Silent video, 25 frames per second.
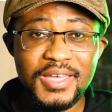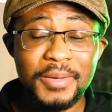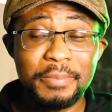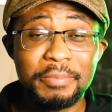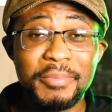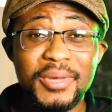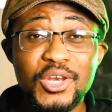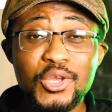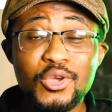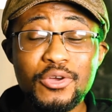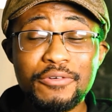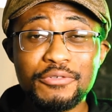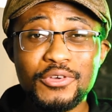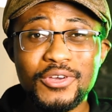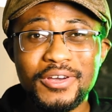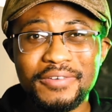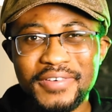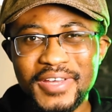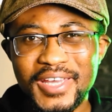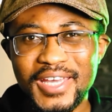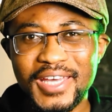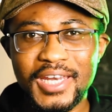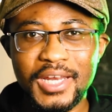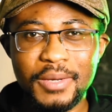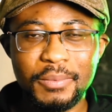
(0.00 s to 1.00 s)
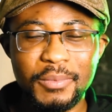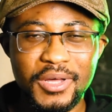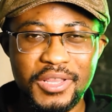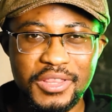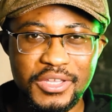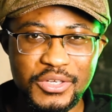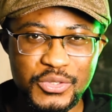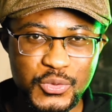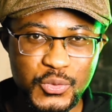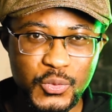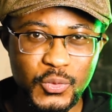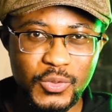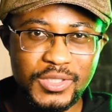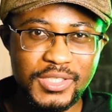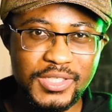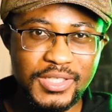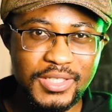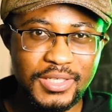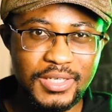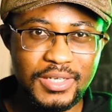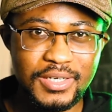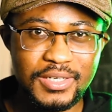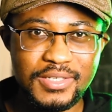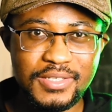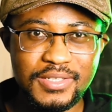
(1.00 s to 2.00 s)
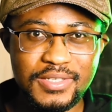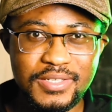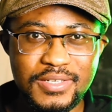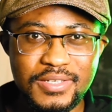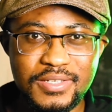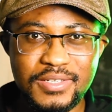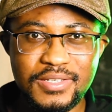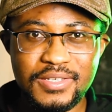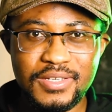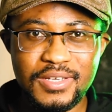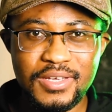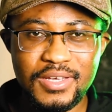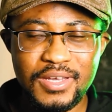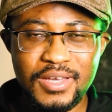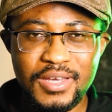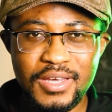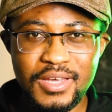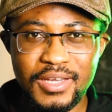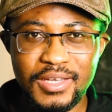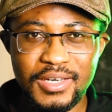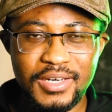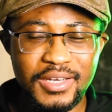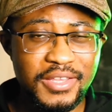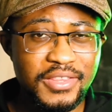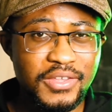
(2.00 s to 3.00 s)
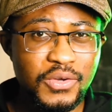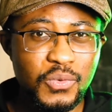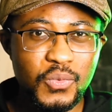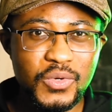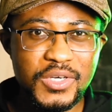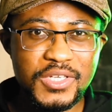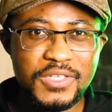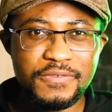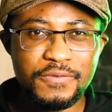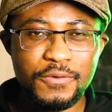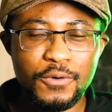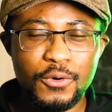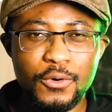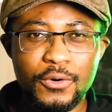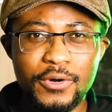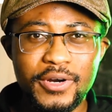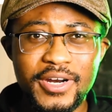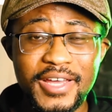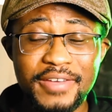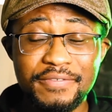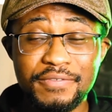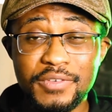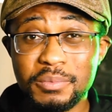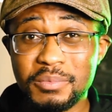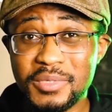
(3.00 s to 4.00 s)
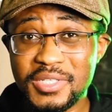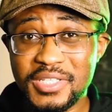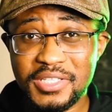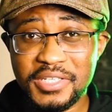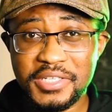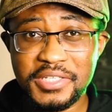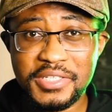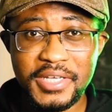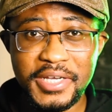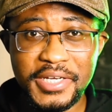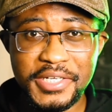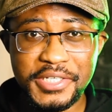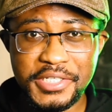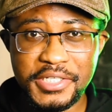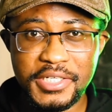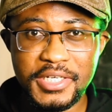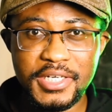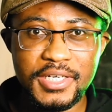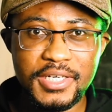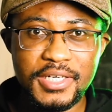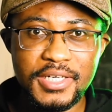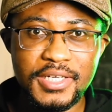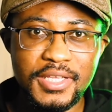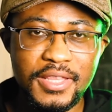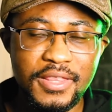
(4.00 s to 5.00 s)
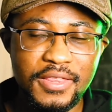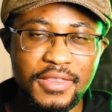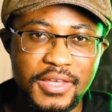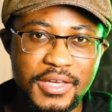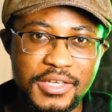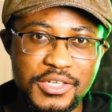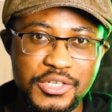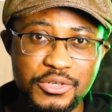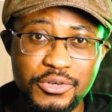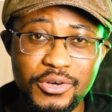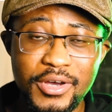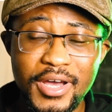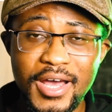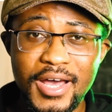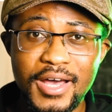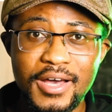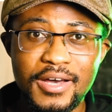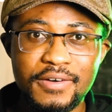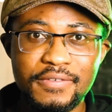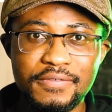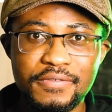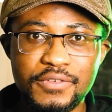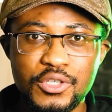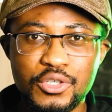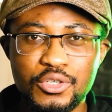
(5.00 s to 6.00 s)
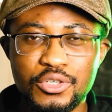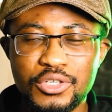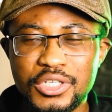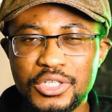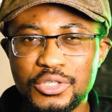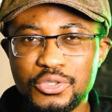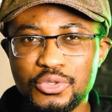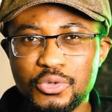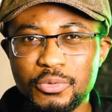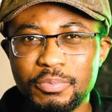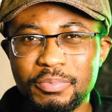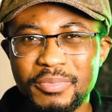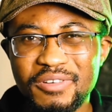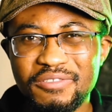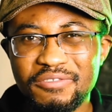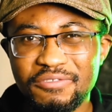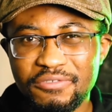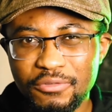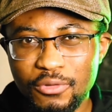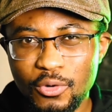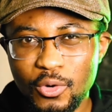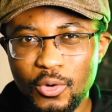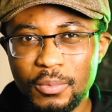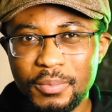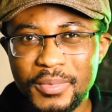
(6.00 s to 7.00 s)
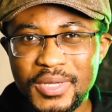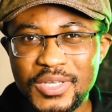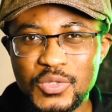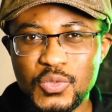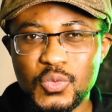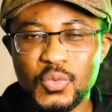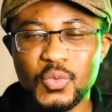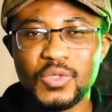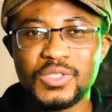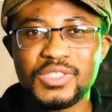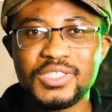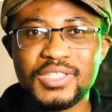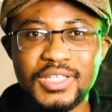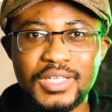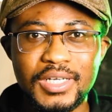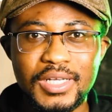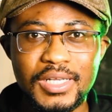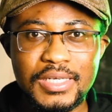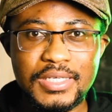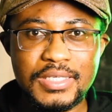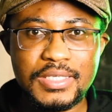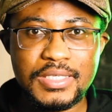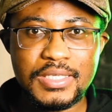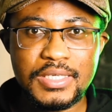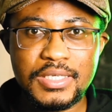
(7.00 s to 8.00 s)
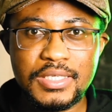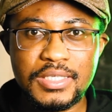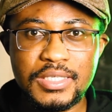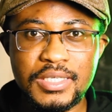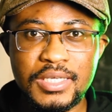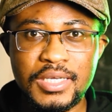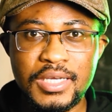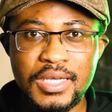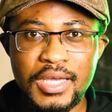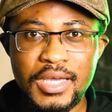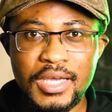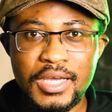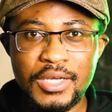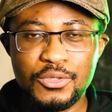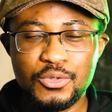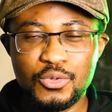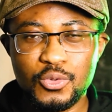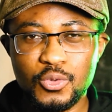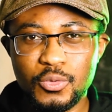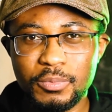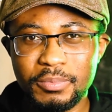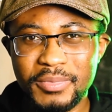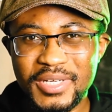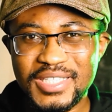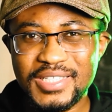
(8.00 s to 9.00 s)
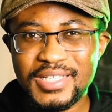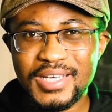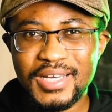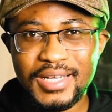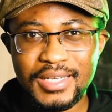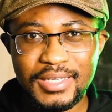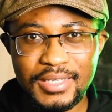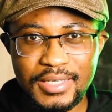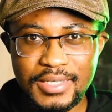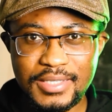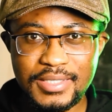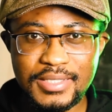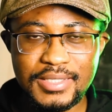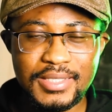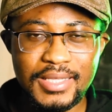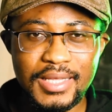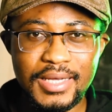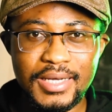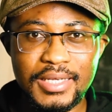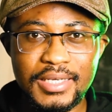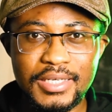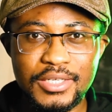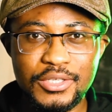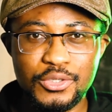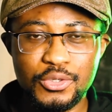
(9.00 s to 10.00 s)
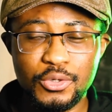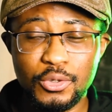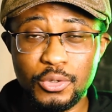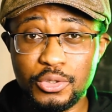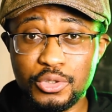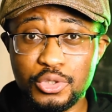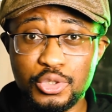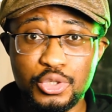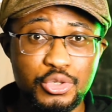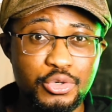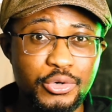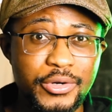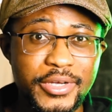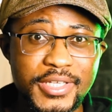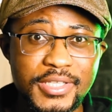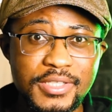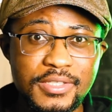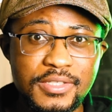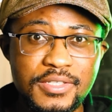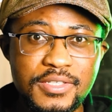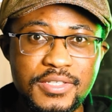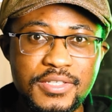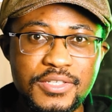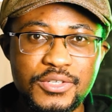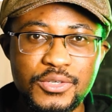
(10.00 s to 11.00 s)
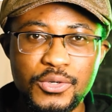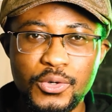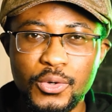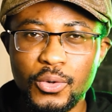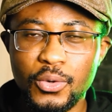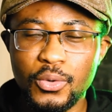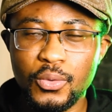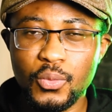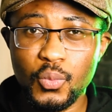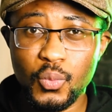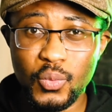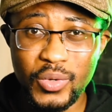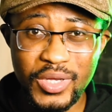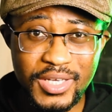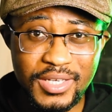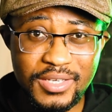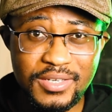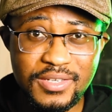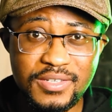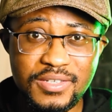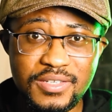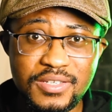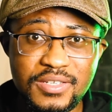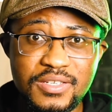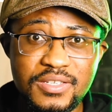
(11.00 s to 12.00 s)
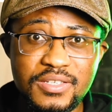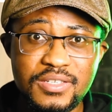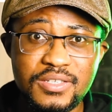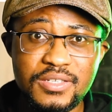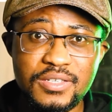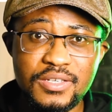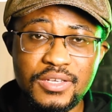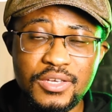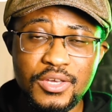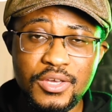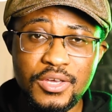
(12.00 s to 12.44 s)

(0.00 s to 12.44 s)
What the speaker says: Many of you have heard about the SWOT analysis. In other words, for every business idea that you have, you need to perform a SWOT analysis to better understand your strengths, your weaknesses,